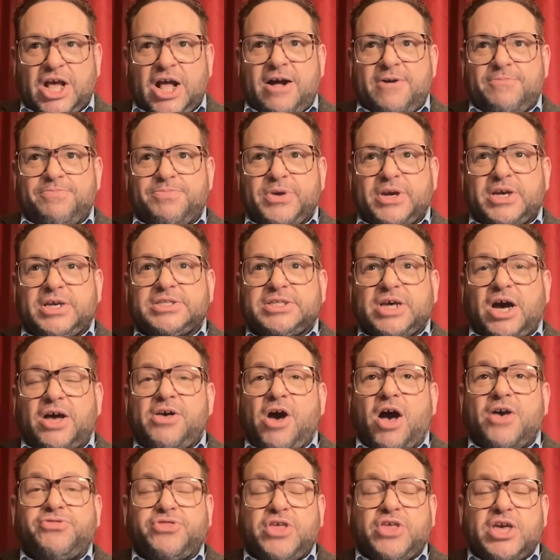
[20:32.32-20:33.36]
because
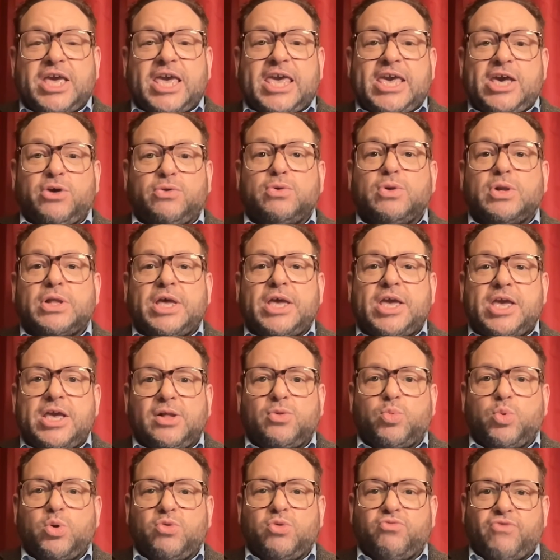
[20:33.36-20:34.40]
I think he'll
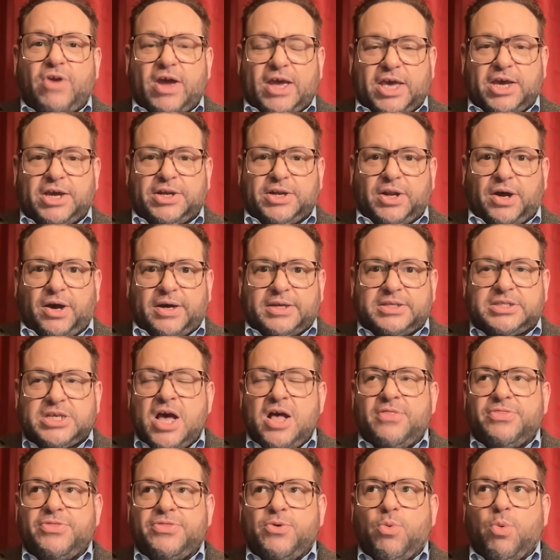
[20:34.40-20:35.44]
will recognise
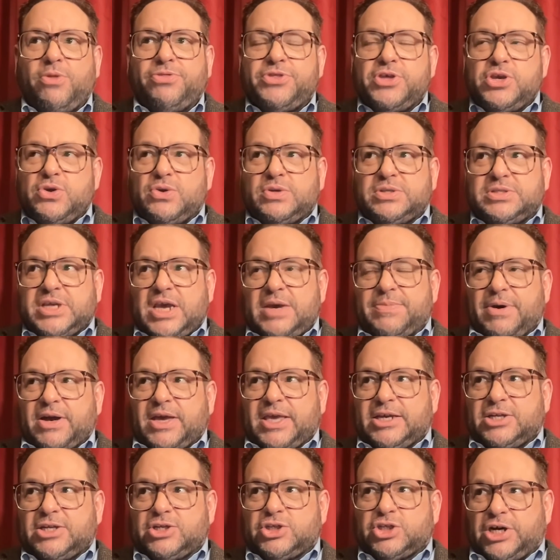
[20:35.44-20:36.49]
the one thing you can say about
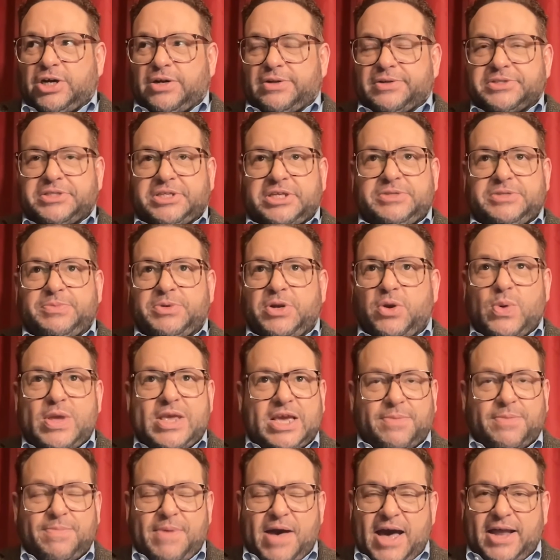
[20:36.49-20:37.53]
King Charles. He's been a
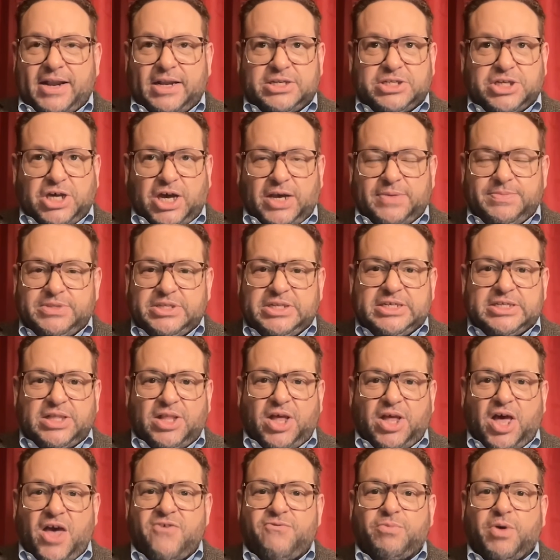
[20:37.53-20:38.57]
weak man at times in his
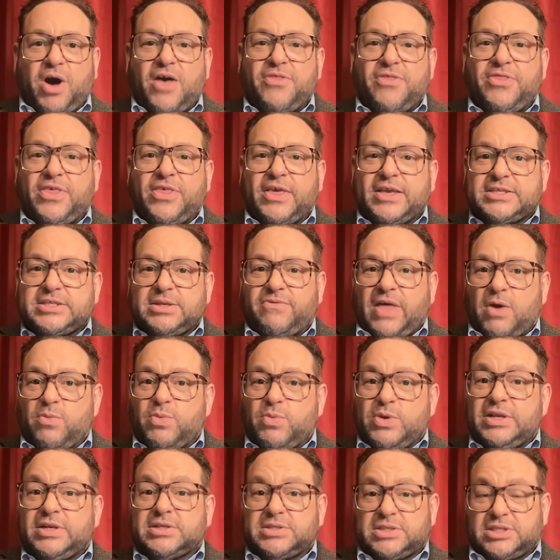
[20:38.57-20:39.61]
life, but I think some of that
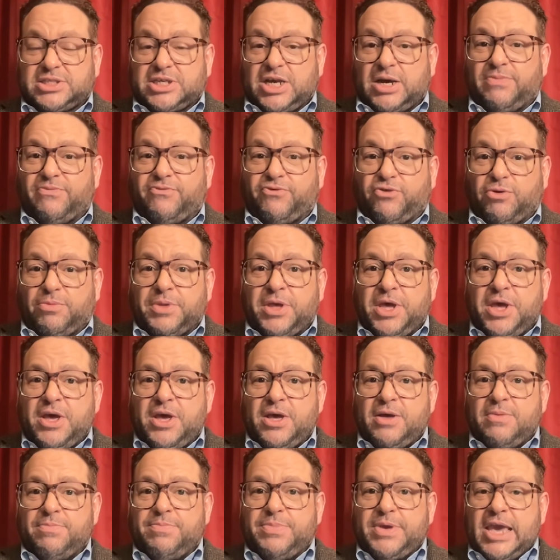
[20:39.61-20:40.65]
weakness has come from
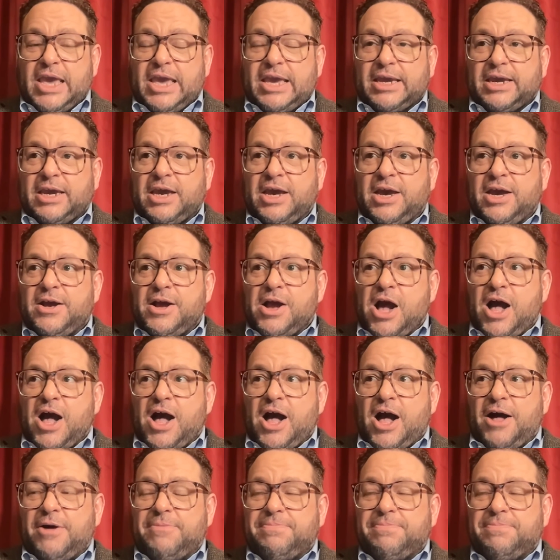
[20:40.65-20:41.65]
being a